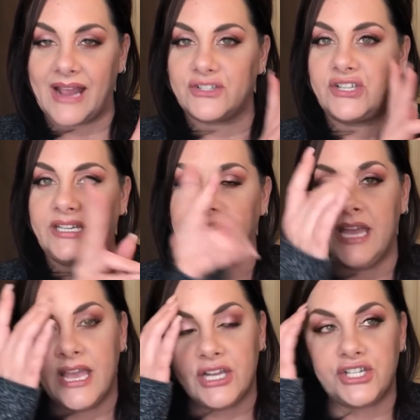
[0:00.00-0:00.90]
Actually,
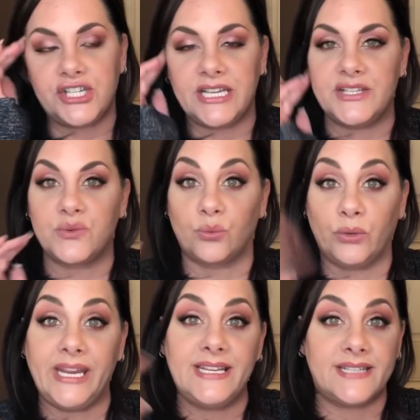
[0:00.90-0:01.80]
she's
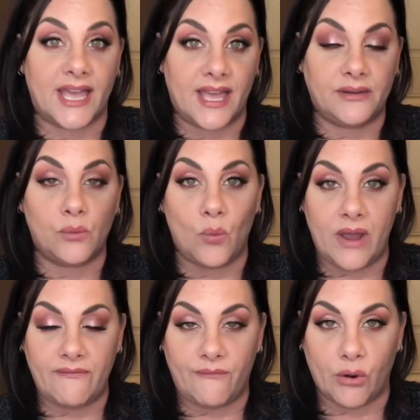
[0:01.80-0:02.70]
redone
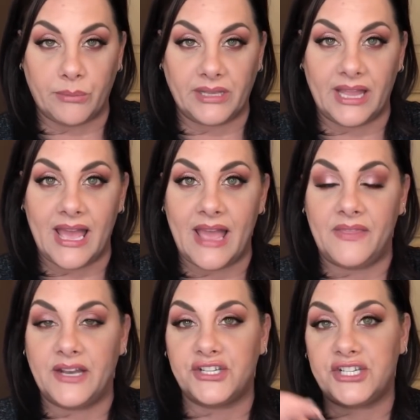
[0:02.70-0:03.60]
one formula,
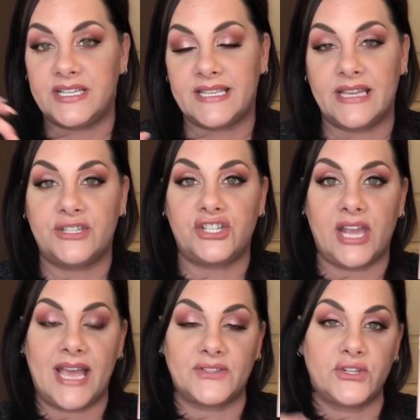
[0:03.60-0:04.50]
and then she says
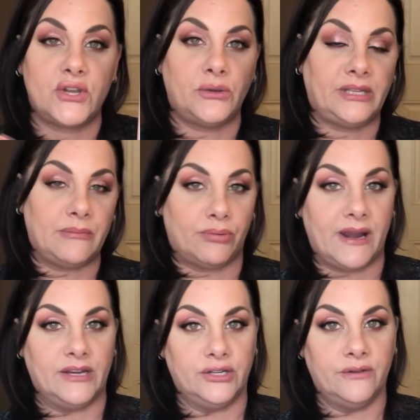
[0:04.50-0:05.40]
she has a totally
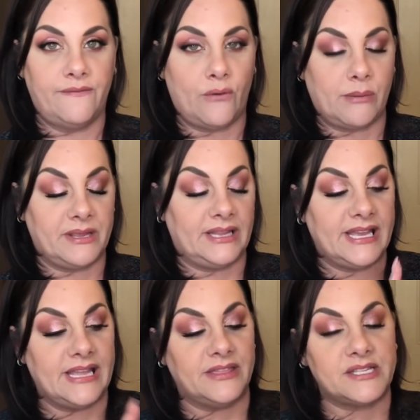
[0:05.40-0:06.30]
brand new formula
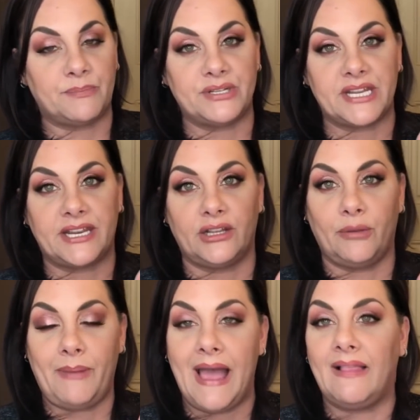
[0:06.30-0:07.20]
in this
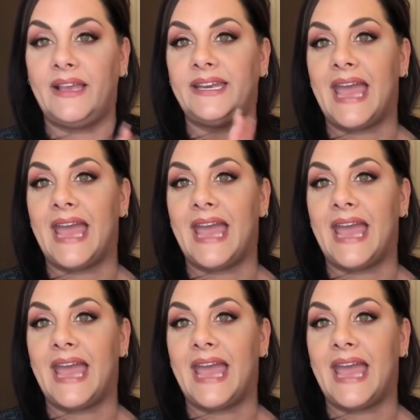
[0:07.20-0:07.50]
particular palette.